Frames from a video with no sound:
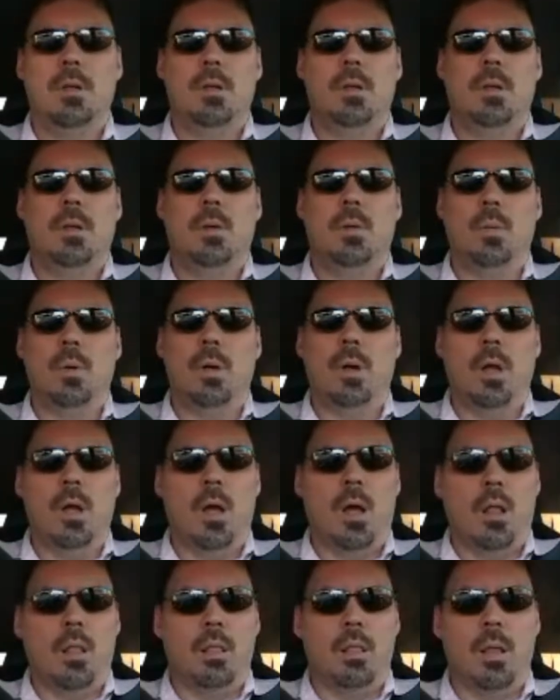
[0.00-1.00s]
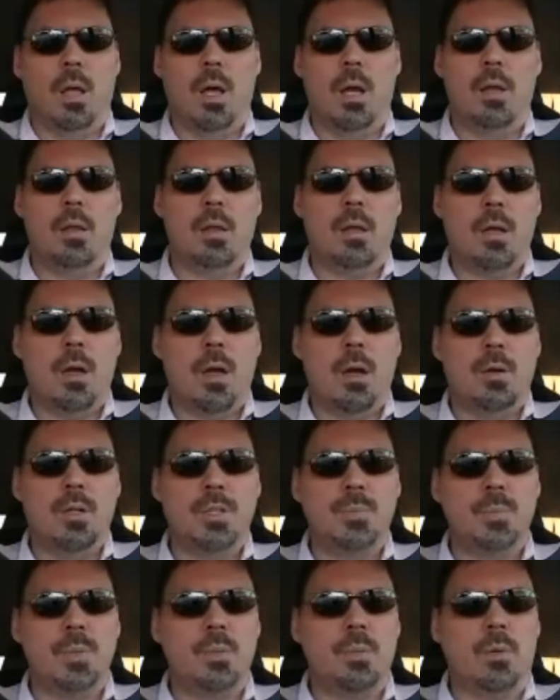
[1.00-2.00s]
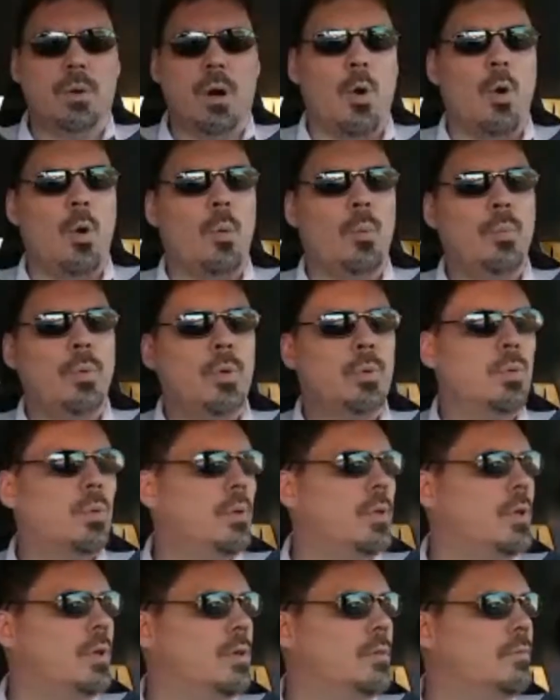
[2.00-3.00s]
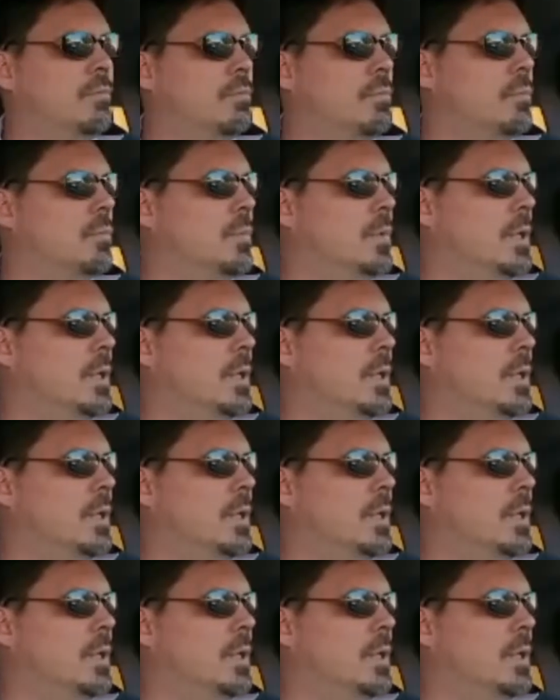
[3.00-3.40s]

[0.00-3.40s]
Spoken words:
when a lot of the congressmen were off doing their